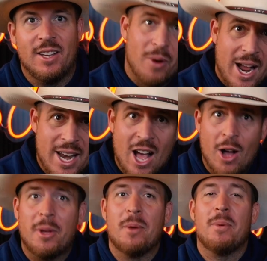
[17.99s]
Right now,
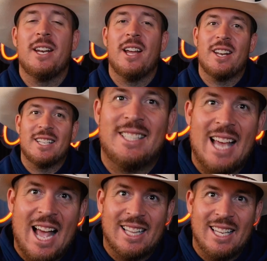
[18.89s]
I'm going to break down
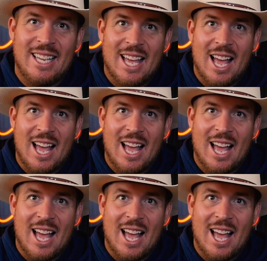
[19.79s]
exactly